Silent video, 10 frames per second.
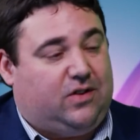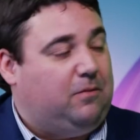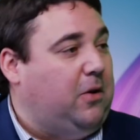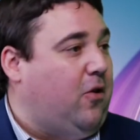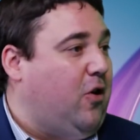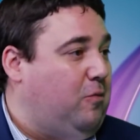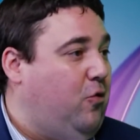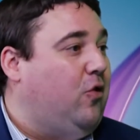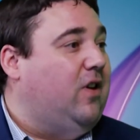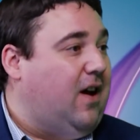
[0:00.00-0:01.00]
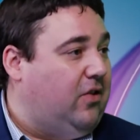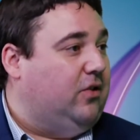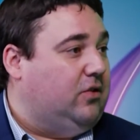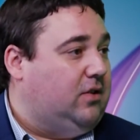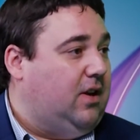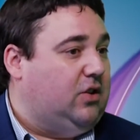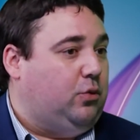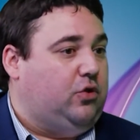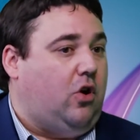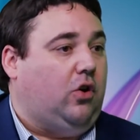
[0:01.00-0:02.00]
have been hurt more than others as a
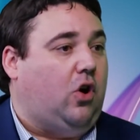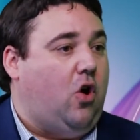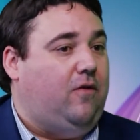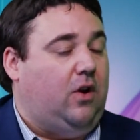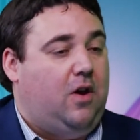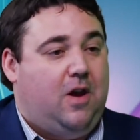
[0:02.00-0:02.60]
result of COVID.